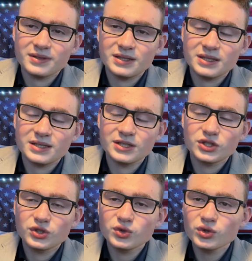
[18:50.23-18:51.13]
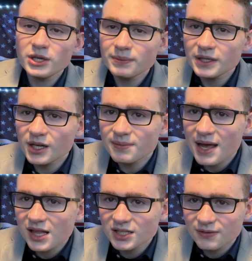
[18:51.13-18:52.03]
It's an extremely
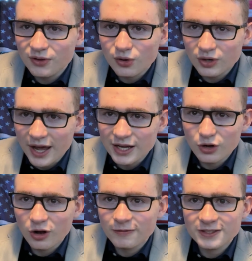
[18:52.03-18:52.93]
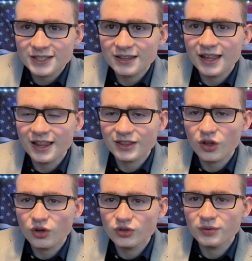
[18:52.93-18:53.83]
unbalanced phone. I know I've said that like the
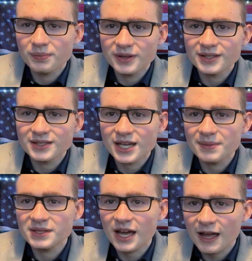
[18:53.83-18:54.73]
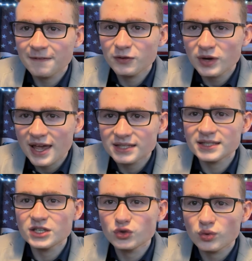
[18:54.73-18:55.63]
100th billion time. The iPhone
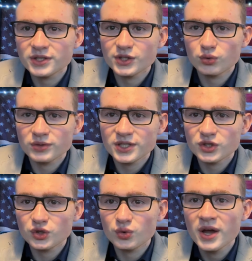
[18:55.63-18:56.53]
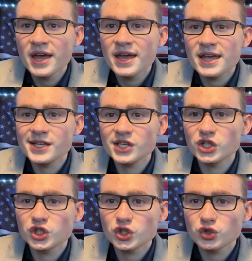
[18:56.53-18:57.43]
SE 2022 is
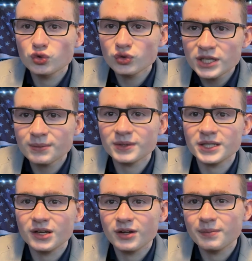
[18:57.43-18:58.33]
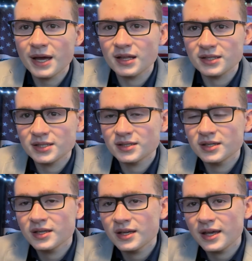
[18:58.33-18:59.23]
extremely unbalanced.
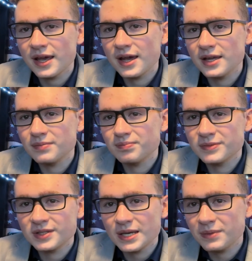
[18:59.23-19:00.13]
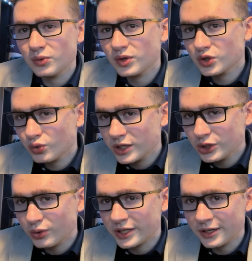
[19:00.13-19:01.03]
And same thing with the
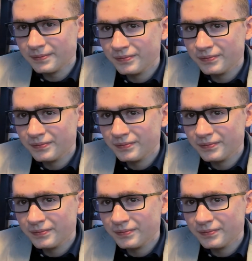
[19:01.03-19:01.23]
2020,